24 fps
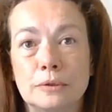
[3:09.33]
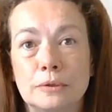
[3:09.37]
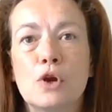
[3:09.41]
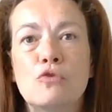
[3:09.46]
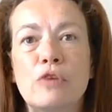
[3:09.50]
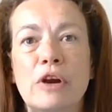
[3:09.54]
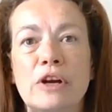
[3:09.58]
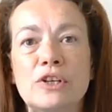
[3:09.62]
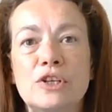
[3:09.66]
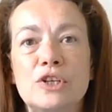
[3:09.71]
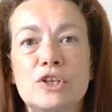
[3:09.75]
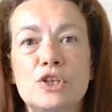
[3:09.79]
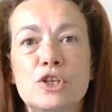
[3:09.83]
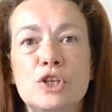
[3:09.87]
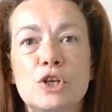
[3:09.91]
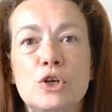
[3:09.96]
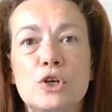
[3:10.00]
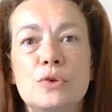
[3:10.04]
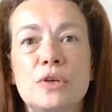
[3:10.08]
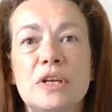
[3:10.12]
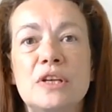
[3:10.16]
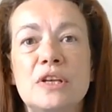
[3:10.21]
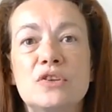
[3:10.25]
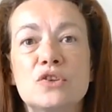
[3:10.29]

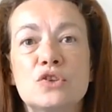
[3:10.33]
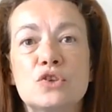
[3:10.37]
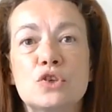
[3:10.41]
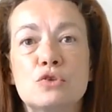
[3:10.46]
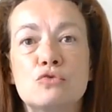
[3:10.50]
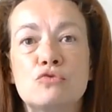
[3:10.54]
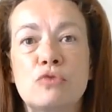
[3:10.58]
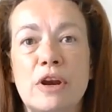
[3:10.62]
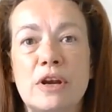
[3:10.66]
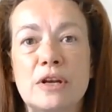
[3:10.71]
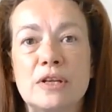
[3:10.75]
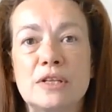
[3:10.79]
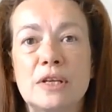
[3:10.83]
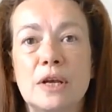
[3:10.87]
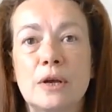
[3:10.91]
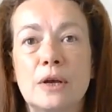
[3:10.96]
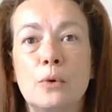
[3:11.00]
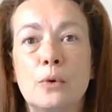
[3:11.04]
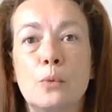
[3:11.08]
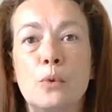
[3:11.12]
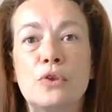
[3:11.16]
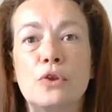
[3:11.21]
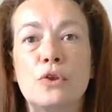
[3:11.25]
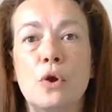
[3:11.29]
Gratitude is
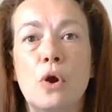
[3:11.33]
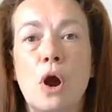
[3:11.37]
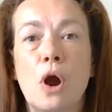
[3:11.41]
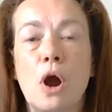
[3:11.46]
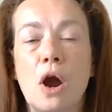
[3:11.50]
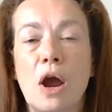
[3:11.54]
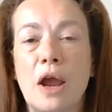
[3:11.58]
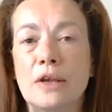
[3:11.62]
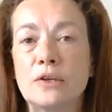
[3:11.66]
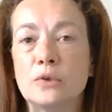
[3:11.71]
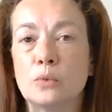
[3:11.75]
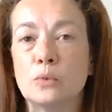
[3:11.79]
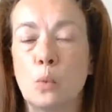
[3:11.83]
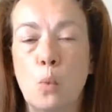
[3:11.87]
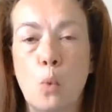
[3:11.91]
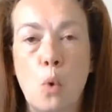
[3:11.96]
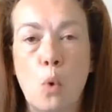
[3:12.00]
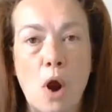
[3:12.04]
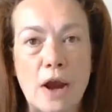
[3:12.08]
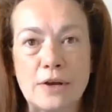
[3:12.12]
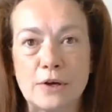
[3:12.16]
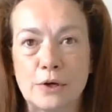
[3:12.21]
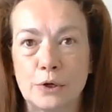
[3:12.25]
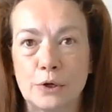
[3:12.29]
surrender with your eyes
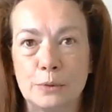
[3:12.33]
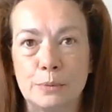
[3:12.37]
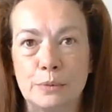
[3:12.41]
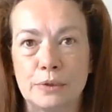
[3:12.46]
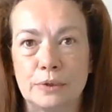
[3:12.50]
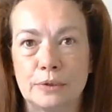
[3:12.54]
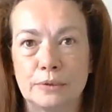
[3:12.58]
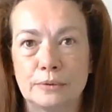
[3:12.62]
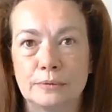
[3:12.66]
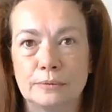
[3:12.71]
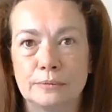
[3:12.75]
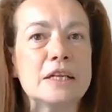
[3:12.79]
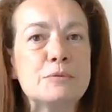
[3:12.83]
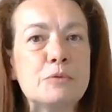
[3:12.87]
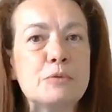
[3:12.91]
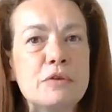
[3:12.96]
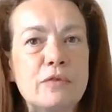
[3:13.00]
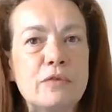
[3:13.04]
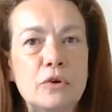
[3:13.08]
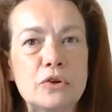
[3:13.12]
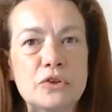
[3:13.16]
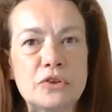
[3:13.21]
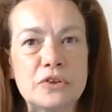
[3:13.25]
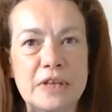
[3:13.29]
wide open. Let's
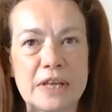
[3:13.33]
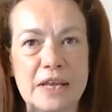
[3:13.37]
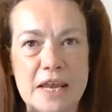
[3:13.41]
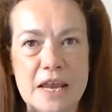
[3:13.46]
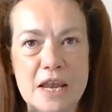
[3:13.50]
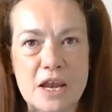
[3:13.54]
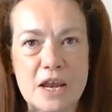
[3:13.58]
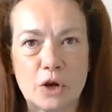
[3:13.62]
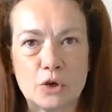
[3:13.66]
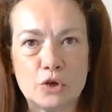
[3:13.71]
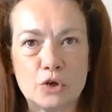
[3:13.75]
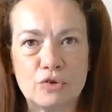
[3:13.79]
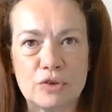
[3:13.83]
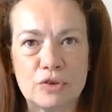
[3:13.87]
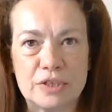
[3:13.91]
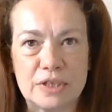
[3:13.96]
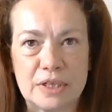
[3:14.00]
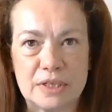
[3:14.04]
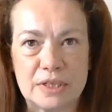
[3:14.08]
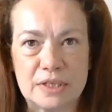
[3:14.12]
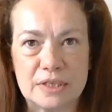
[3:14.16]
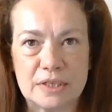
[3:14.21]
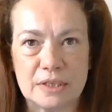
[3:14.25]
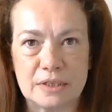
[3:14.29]
move on to the ego's
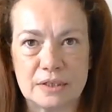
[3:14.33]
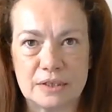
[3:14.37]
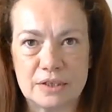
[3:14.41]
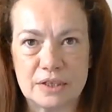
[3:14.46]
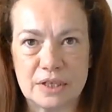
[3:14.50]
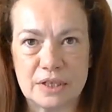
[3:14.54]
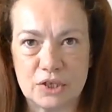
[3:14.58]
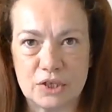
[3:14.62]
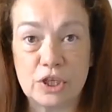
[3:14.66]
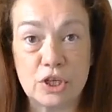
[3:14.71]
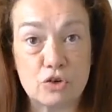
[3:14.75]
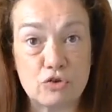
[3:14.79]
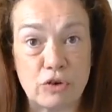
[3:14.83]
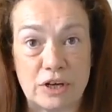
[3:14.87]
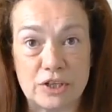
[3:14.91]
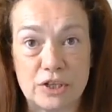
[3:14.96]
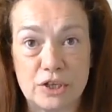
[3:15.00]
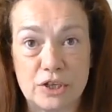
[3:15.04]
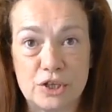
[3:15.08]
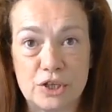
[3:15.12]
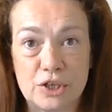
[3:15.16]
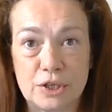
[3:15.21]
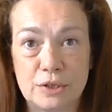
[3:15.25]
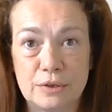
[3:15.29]
resistance to
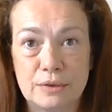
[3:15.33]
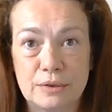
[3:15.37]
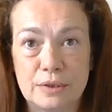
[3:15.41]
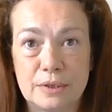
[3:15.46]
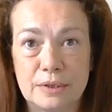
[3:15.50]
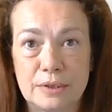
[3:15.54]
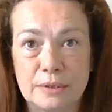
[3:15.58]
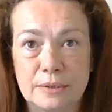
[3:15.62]
gratitude.